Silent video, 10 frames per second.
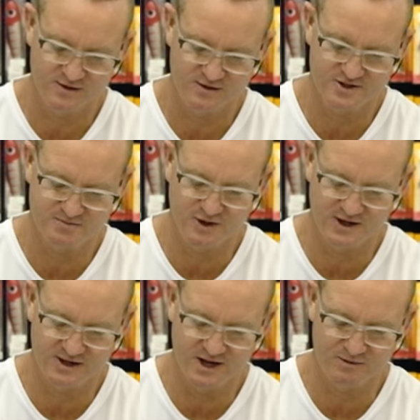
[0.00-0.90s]
You just pull
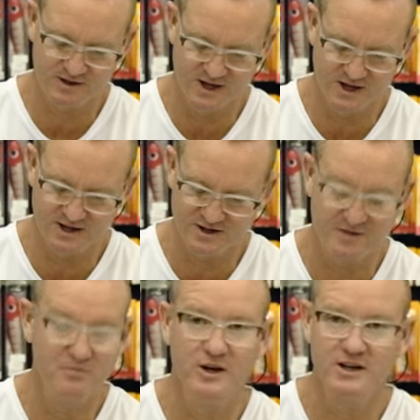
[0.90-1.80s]
a cable tie and you
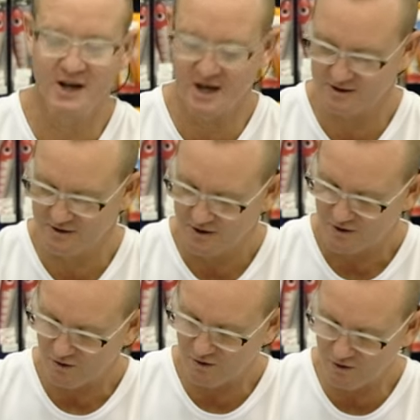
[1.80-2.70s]
can pull it tight,
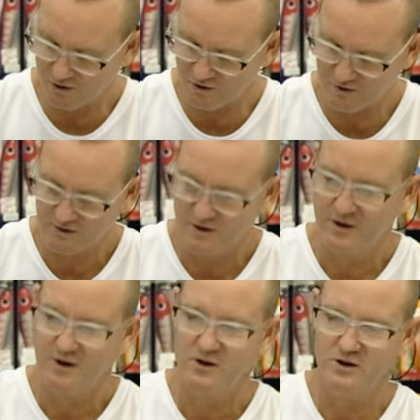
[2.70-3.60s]
or
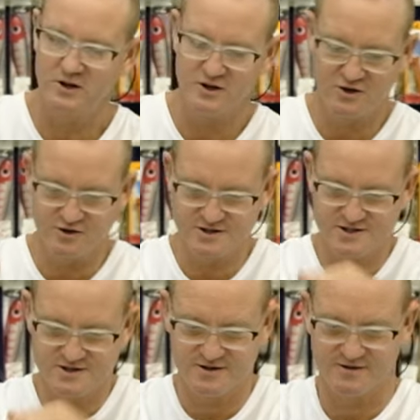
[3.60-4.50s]
you can
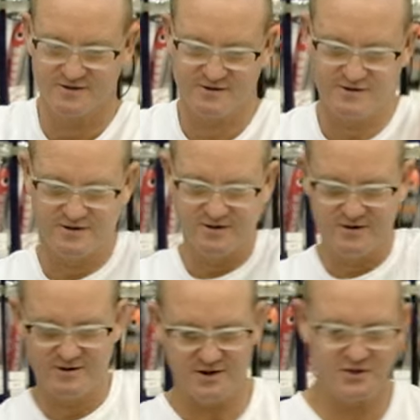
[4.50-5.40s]
use
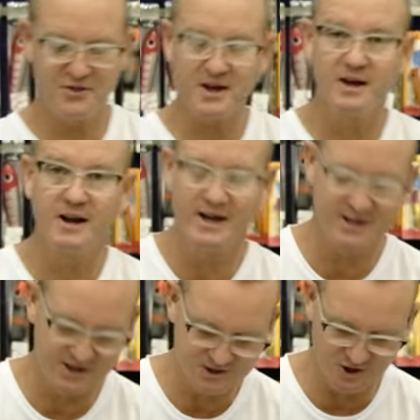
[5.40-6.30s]
the thick
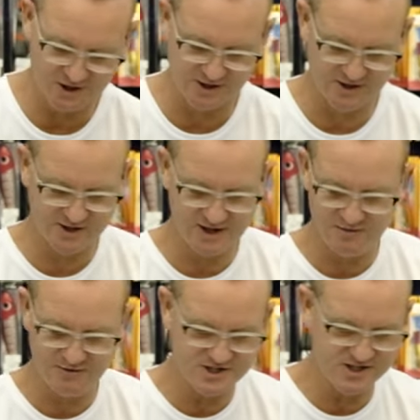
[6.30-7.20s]
latex cotton, the
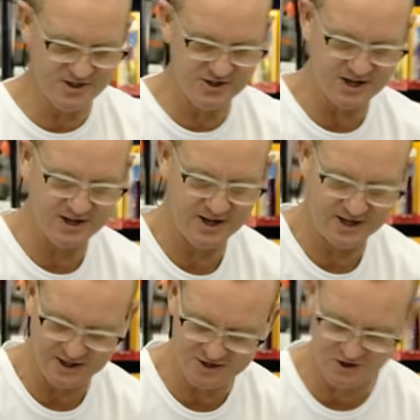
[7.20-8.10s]
Kingfisher thick
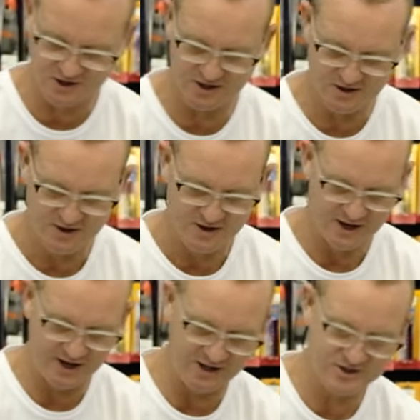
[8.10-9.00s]
latex cotton,
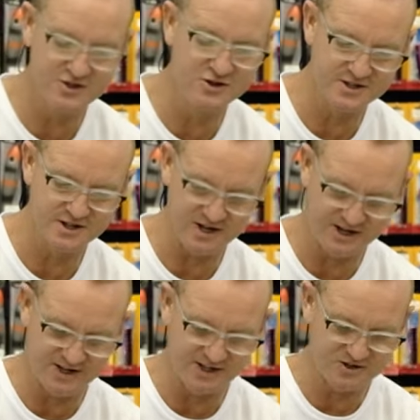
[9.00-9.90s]
and I'll just use the thick
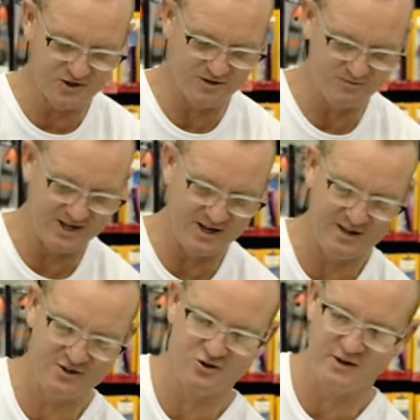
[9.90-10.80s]
latex cotton because I
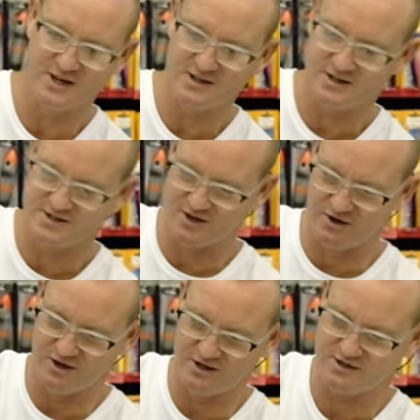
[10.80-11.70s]
enjoy it. It's a
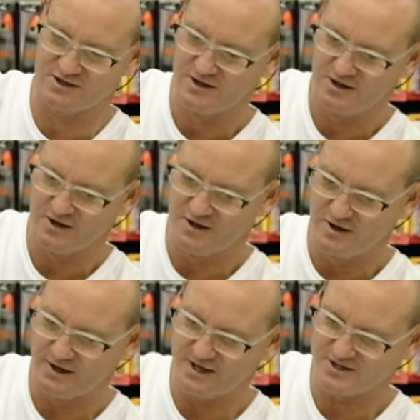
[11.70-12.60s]
lot
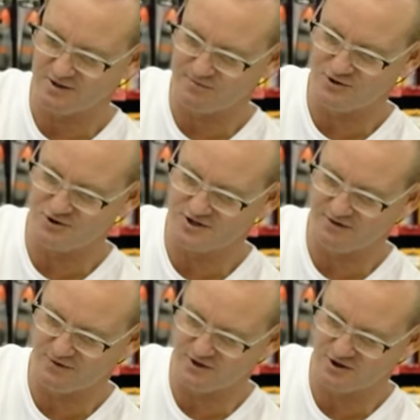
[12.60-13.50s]
less
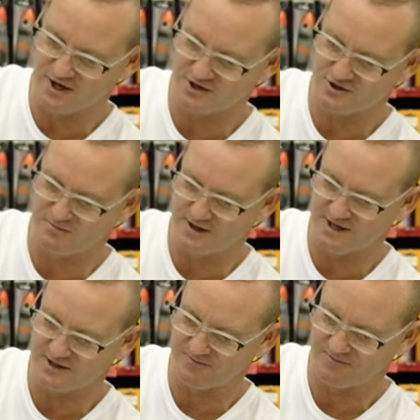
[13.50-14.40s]
obtrusive on your actual bait.